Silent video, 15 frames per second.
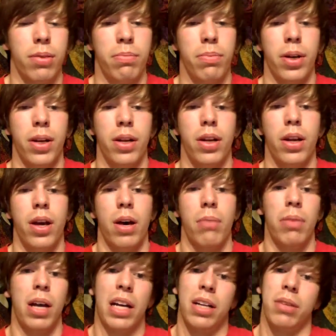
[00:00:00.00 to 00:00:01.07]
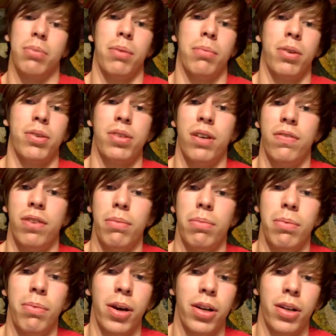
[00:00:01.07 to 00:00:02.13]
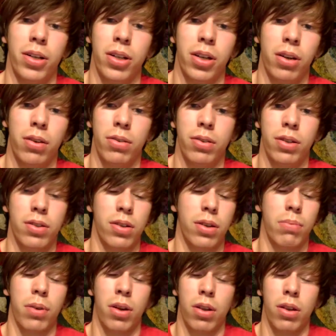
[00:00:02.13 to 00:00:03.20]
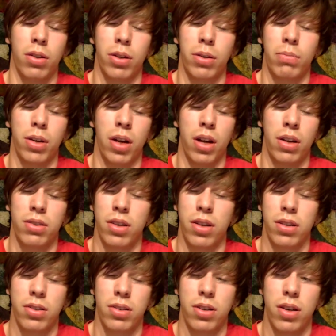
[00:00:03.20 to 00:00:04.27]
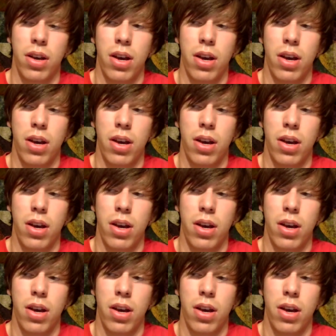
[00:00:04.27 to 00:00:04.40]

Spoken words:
but I'm not going to beat myself up about it. It's all part of the learning process.